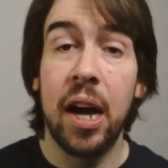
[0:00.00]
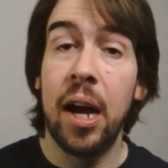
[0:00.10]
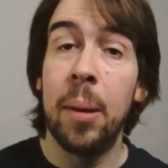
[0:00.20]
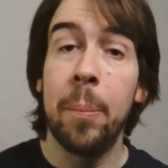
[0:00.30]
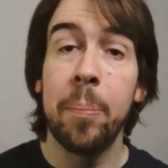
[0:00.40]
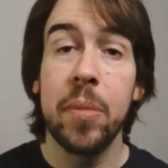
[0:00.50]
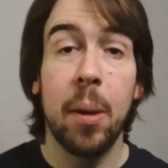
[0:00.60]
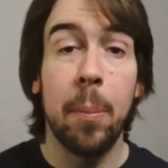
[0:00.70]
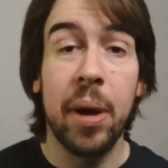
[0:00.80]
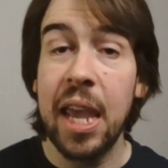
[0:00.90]
Um,
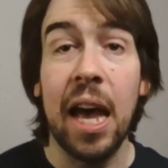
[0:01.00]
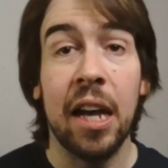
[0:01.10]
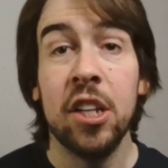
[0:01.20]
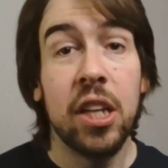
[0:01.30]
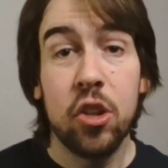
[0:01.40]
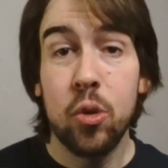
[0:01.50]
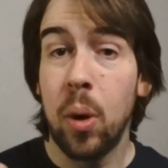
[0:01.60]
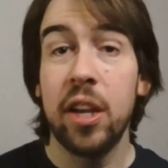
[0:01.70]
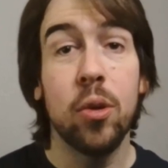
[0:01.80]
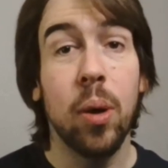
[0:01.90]
but yeah,
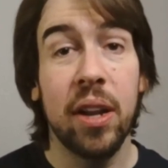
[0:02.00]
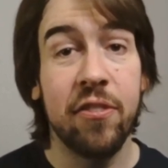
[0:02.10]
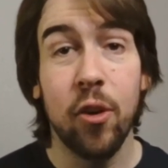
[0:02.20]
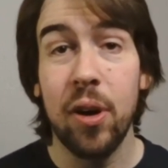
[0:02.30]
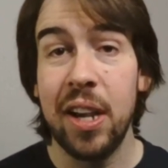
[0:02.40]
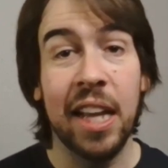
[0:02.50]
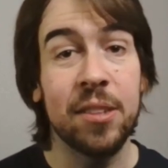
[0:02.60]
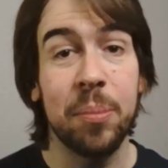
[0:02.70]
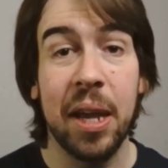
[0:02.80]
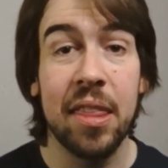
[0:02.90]
2024,
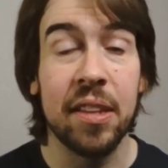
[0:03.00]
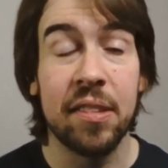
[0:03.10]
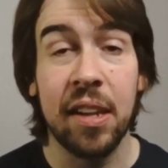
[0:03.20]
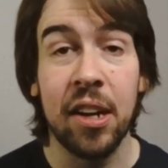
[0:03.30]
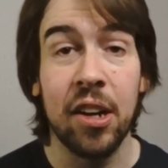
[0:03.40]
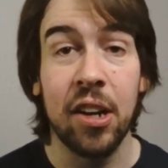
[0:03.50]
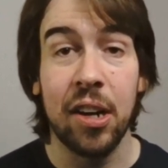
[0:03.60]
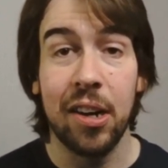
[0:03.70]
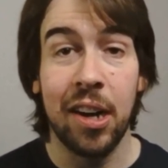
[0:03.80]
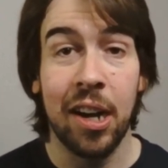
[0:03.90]
let's make this
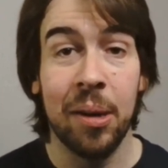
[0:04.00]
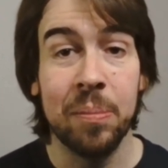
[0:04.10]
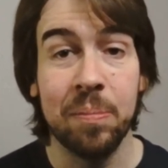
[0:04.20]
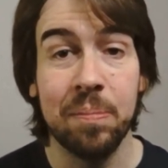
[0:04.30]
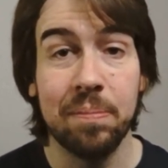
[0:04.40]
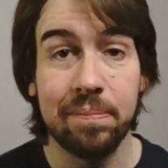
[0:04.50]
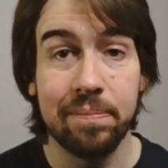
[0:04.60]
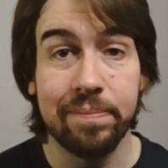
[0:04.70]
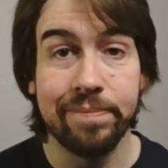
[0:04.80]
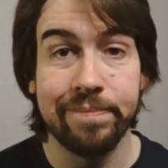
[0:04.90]
year um,
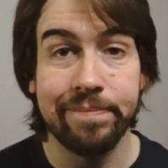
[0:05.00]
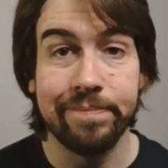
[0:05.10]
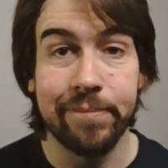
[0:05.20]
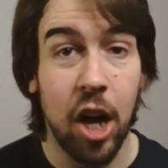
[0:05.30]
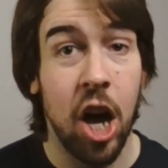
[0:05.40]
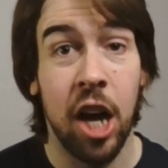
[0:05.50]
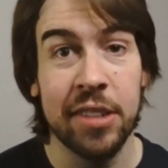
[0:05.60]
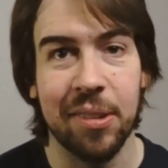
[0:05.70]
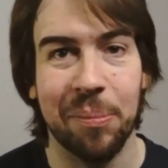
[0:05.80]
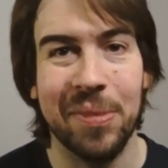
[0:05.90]

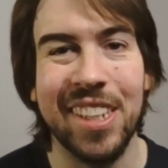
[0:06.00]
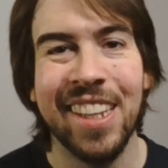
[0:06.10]
awesome.